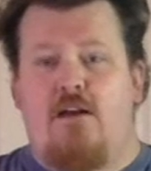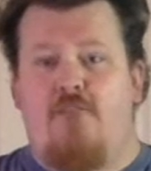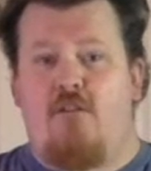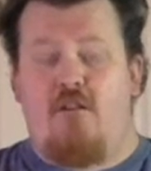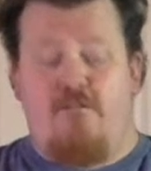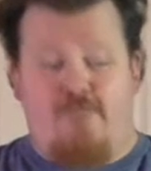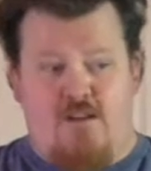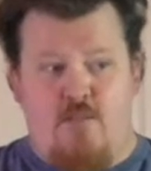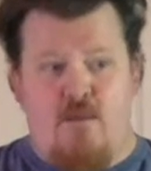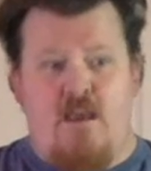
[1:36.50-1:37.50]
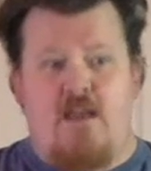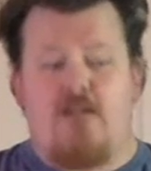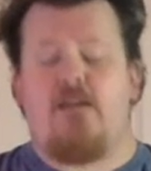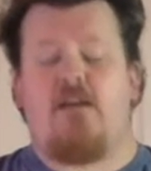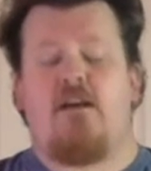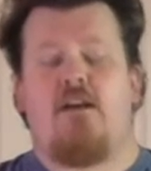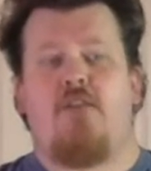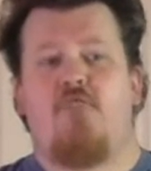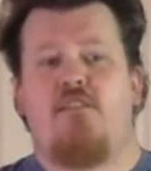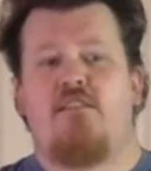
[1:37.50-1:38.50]
Very funny man.
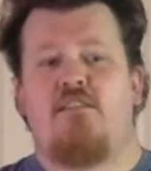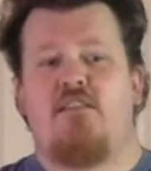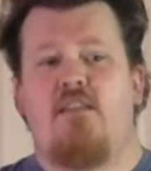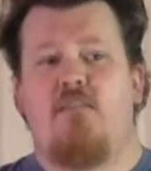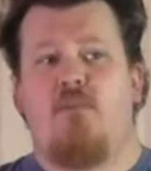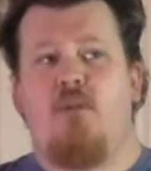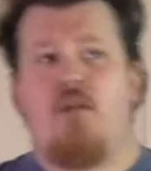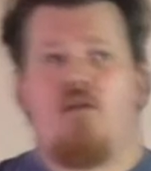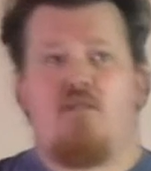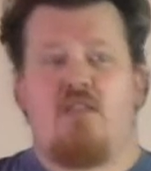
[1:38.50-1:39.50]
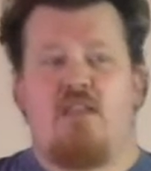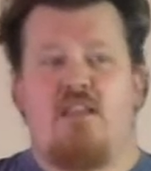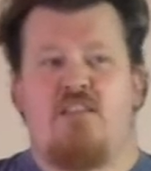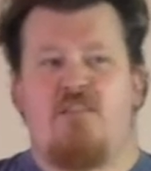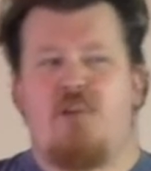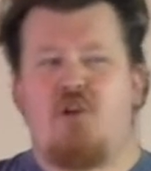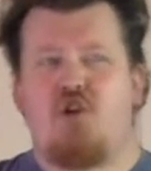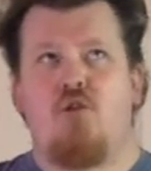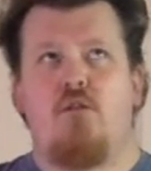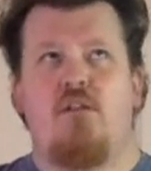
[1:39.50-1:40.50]
Recently put out a
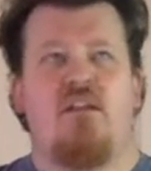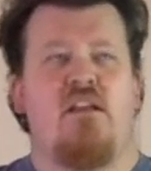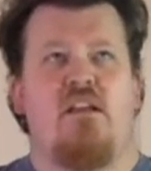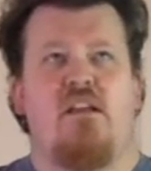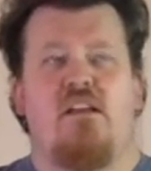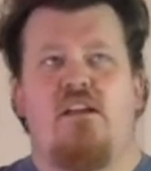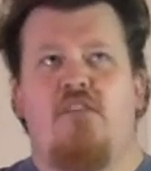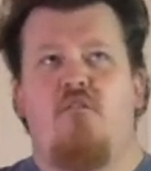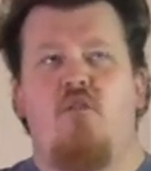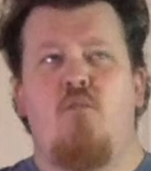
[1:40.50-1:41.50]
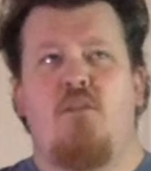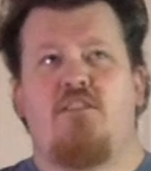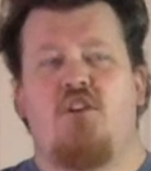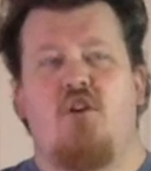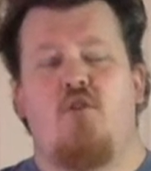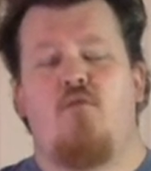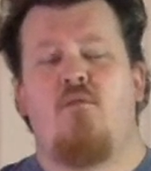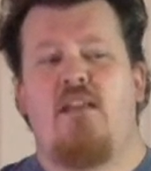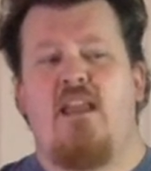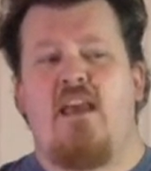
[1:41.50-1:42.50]
special few months ago
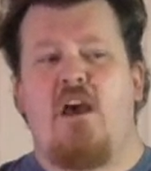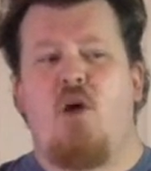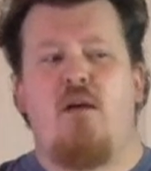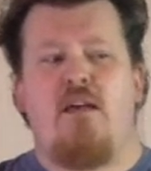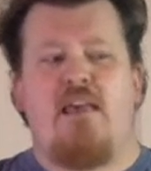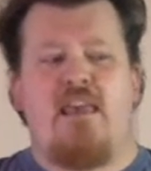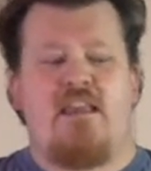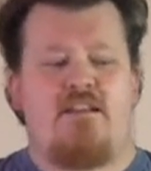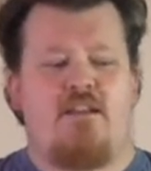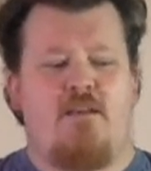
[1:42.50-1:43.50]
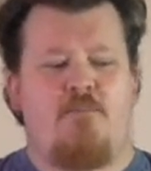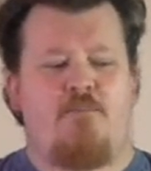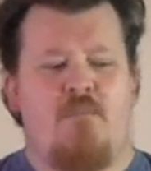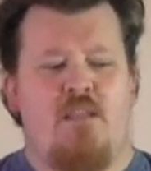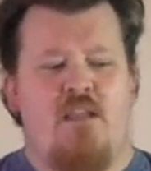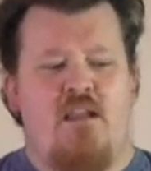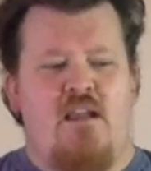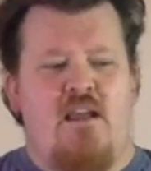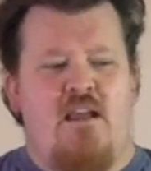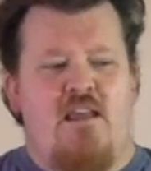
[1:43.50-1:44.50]
now, and
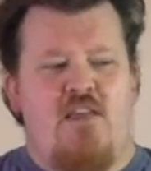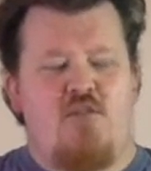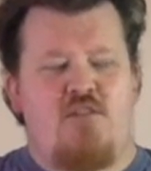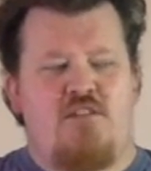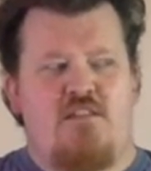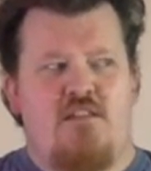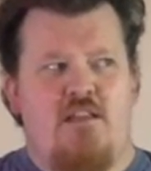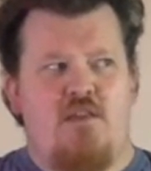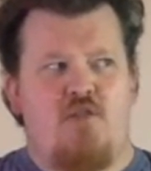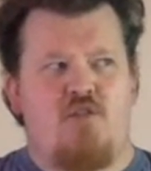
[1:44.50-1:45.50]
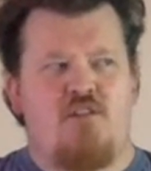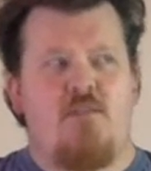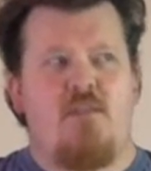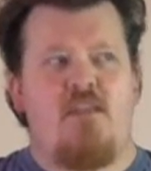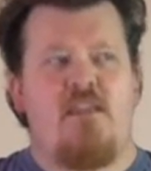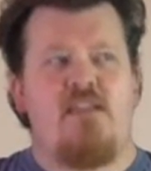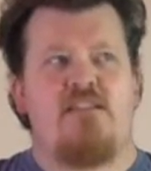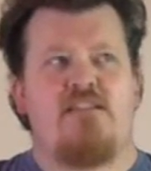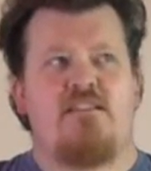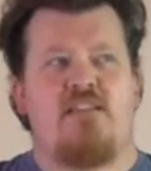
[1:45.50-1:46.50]
there was something he
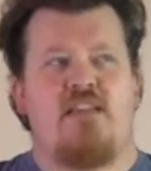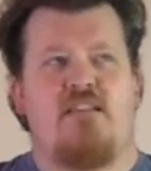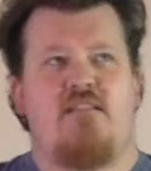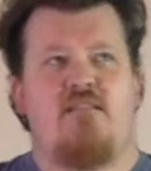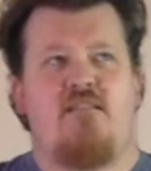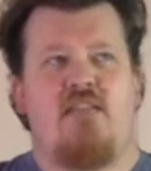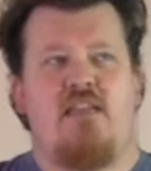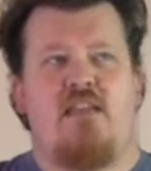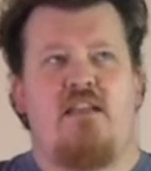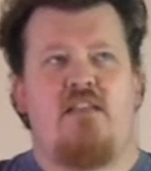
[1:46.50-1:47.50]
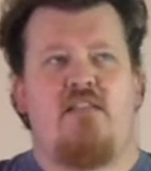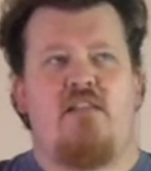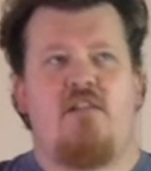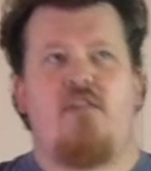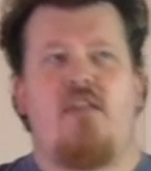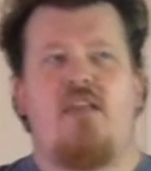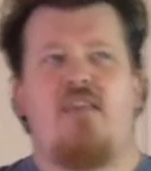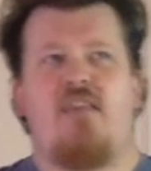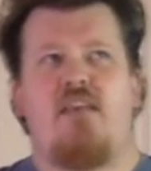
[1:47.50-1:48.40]
said in it near the end